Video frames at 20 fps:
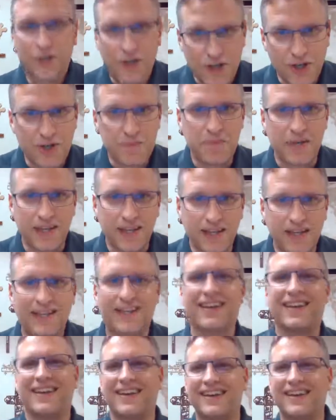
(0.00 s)
Could be.
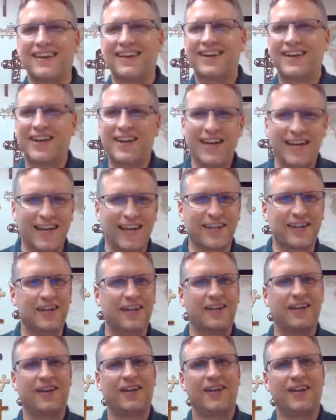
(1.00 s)
Again,
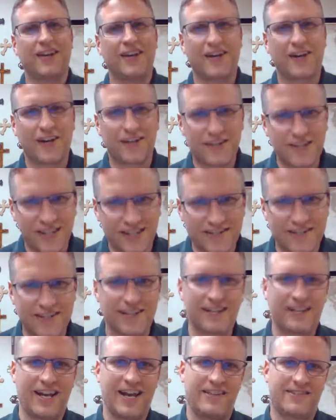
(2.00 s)

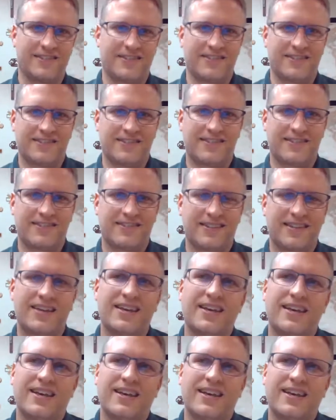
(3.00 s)
artistic license.